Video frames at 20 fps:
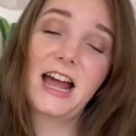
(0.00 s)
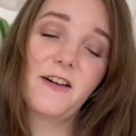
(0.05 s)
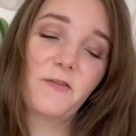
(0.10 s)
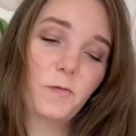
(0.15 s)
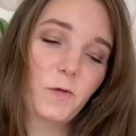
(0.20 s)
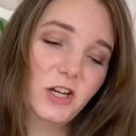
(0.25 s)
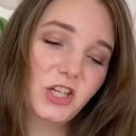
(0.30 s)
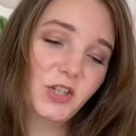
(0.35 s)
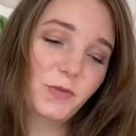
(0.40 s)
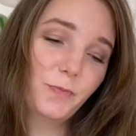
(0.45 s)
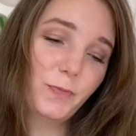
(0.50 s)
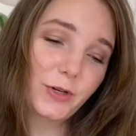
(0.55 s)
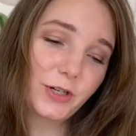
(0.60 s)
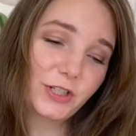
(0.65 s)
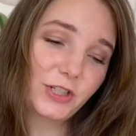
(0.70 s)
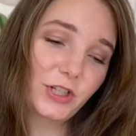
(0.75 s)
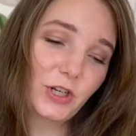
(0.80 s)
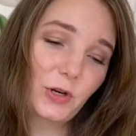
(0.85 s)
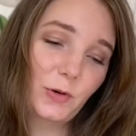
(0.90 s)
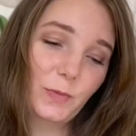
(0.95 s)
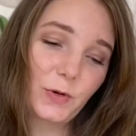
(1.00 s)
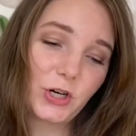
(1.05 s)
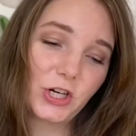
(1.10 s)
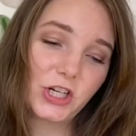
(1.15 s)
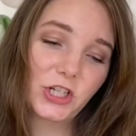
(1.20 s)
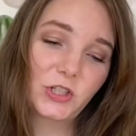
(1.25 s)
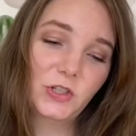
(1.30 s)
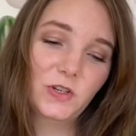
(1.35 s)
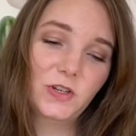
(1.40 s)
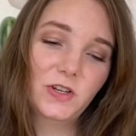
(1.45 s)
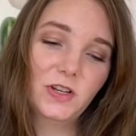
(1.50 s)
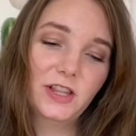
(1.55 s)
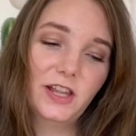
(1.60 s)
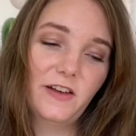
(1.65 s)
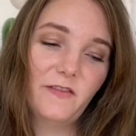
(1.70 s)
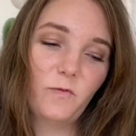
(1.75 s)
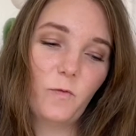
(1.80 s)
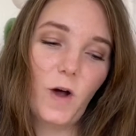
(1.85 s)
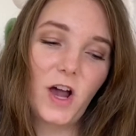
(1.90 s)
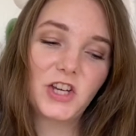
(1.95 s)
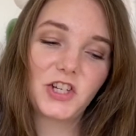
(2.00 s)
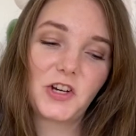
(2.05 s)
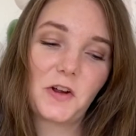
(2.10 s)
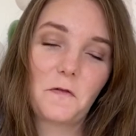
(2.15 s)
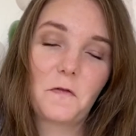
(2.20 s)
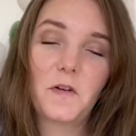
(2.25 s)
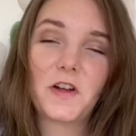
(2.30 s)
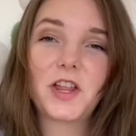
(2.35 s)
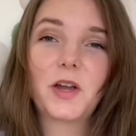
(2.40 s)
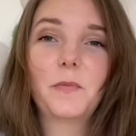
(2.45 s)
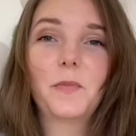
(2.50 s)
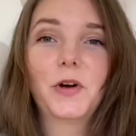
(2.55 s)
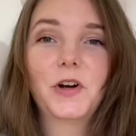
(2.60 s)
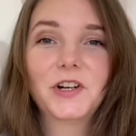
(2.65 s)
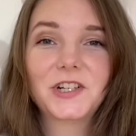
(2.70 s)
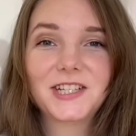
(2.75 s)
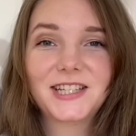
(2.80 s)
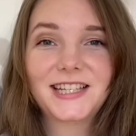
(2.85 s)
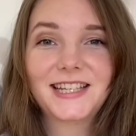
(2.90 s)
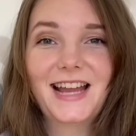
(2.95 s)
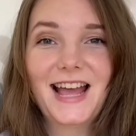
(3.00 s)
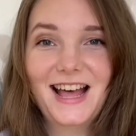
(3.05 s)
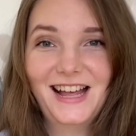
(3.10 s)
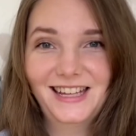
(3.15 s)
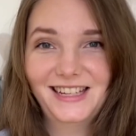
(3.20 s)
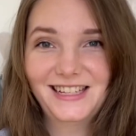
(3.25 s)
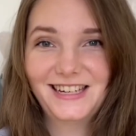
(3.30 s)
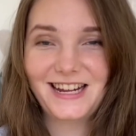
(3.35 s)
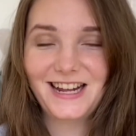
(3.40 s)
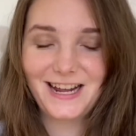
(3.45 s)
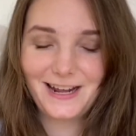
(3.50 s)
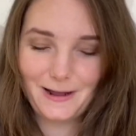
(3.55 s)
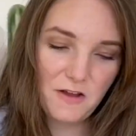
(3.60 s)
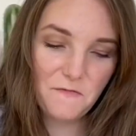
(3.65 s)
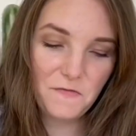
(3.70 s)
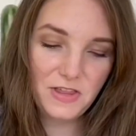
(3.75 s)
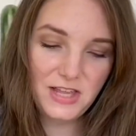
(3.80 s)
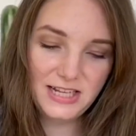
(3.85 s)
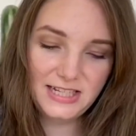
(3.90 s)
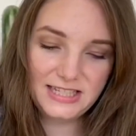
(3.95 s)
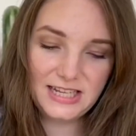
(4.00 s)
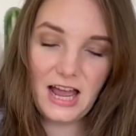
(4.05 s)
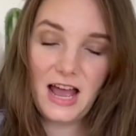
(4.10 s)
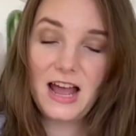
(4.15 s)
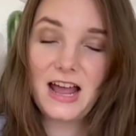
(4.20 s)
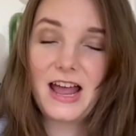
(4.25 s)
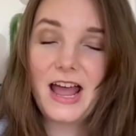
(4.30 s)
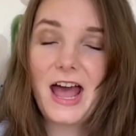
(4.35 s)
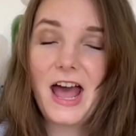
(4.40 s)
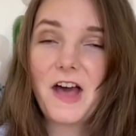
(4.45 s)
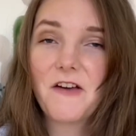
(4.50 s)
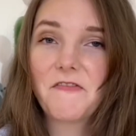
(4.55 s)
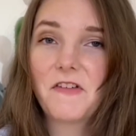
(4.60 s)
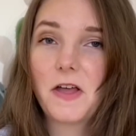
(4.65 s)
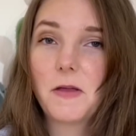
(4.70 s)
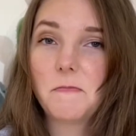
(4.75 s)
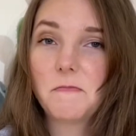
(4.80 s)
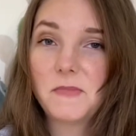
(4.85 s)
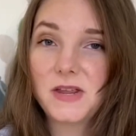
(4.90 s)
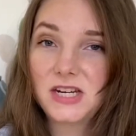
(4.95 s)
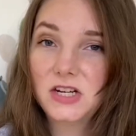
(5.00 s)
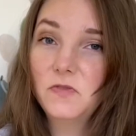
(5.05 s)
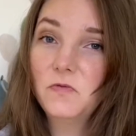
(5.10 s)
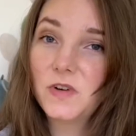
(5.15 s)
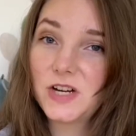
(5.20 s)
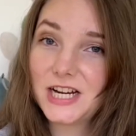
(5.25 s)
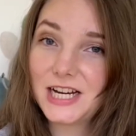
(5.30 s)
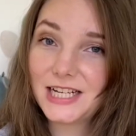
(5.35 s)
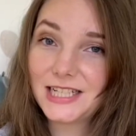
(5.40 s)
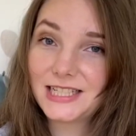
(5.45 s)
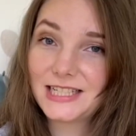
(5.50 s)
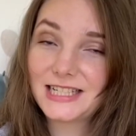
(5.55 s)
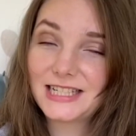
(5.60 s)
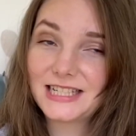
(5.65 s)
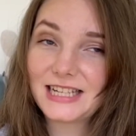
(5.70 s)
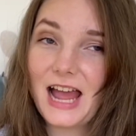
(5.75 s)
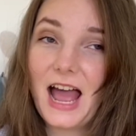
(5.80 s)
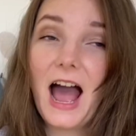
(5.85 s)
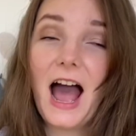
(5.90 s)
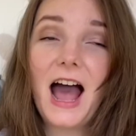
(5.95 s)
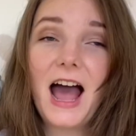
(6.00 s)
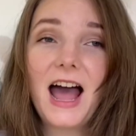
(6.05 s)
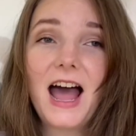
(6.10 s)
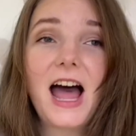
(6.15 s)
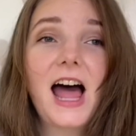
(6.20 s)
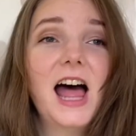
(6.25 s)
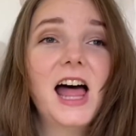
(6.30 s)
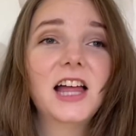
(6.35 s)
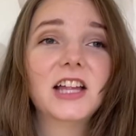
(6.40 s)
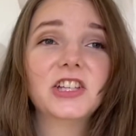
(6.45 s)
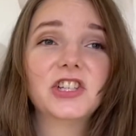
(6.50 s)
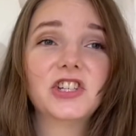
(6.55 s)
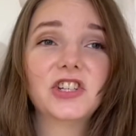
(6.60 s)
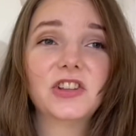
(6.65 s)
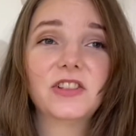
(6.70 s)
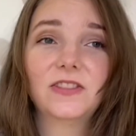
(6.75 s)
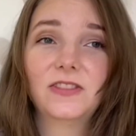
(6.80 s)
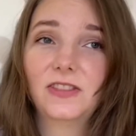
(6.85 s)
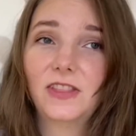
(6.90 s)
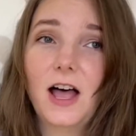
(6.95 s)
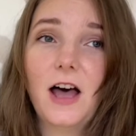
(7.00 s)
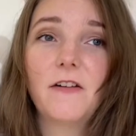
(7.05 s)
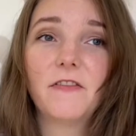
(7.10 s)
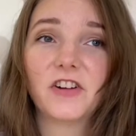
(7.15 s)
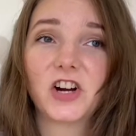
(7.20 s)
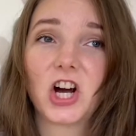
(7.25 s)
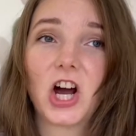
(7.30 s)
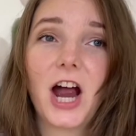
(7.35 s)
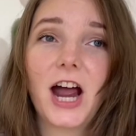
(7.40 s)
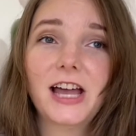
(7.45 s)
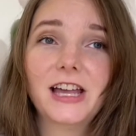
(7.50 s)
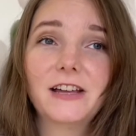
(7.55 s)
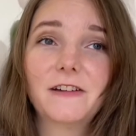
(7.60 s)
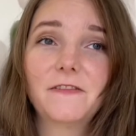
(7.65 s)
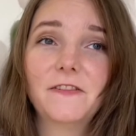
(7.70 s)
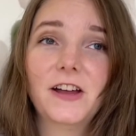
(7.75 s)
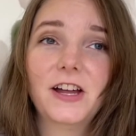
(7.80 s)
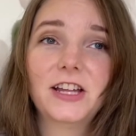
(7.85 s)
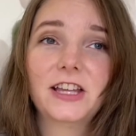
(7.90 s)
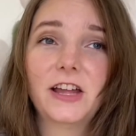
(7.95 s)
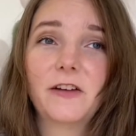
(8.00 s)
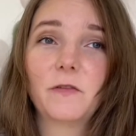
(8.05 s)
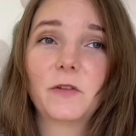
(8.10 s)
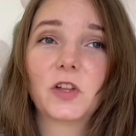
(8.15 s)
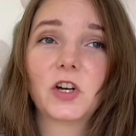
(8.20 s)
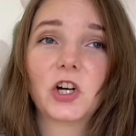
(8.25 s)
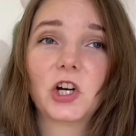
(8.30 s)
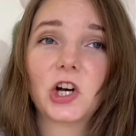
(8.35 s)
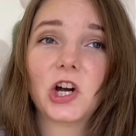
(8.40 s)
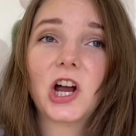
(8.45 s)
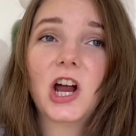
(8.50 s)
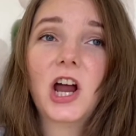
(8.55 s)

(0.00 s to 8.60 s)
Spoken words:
which booktuber do you love watching for their personality? This, I have Mina Reads. I love her. I like fell in love with her